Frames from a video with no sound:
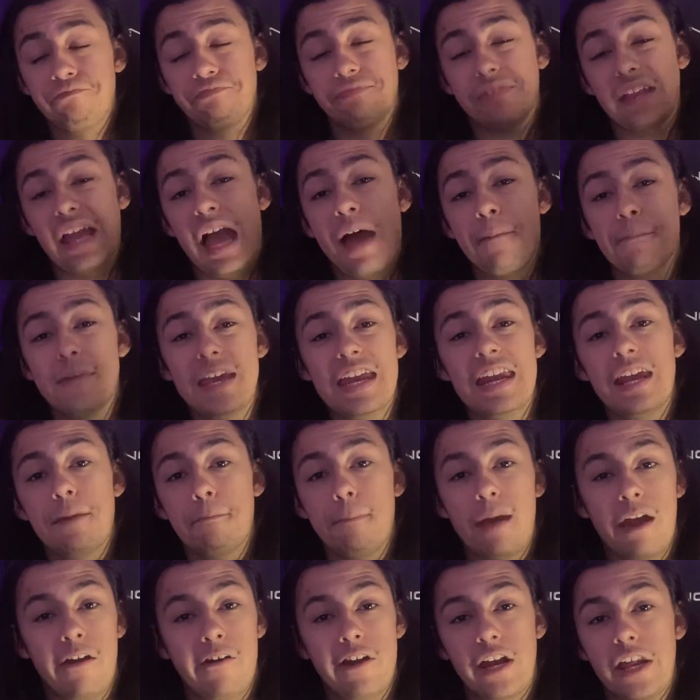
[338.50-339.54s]
I'm getting
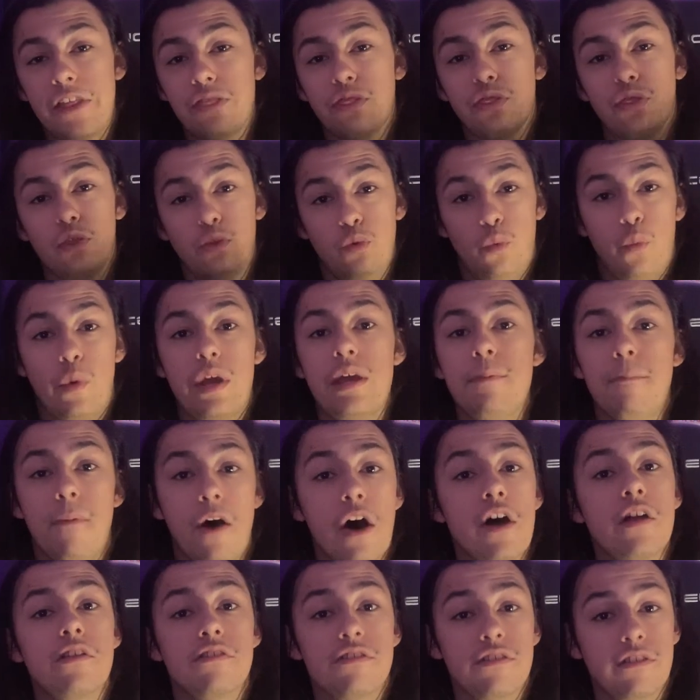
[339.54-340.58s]
married in 3
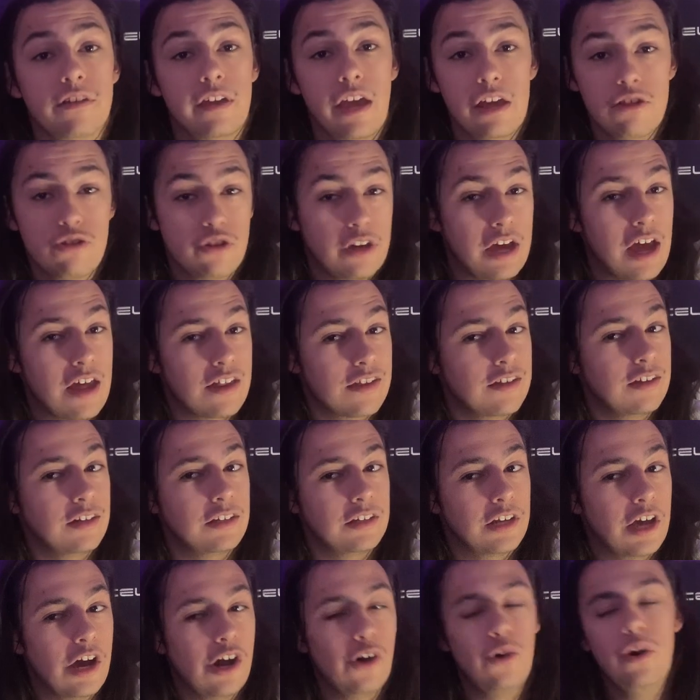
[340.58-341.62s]
months, in case you guys didn't
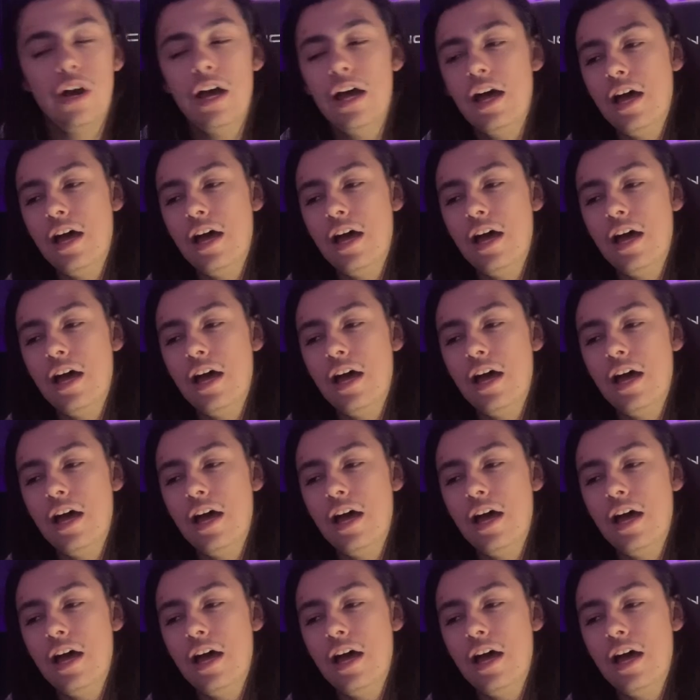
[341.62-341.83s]
know.